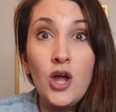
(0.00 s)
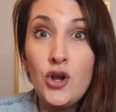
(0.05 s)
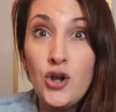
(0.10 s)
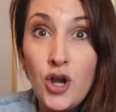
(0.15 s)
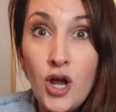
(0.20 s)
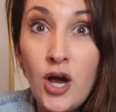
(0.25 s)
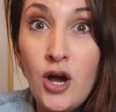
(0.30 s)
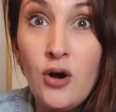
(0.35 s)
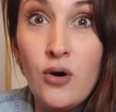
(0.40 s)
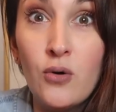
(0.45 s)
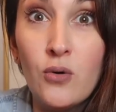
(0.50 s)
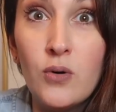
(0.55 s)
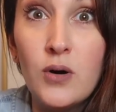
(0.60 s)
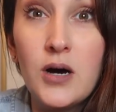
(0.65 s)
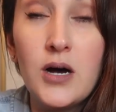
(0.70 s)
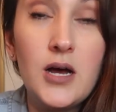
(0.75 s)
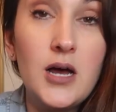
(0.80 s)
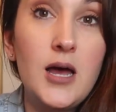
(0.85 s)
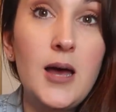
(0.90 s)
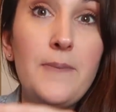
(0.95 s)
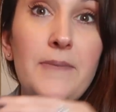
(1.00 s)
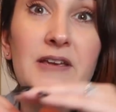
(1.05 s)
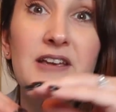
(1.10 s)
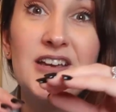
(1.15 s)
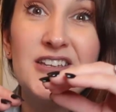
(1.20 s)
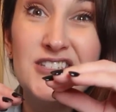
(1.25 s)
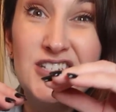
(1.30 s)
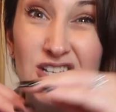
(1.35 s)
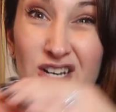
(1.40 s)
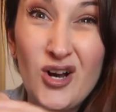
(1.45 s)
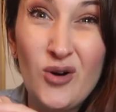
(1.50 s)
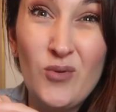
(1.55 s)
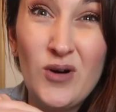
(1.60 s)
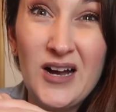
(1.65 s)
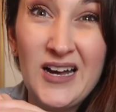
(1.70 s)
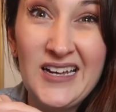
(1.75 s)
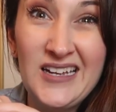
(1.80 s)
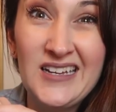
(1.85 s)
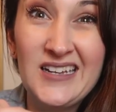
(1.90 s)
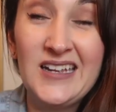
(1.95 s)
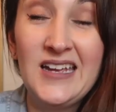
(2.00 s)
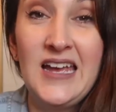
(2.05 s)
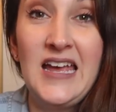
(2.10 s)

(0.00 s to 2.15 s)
No, because you know what?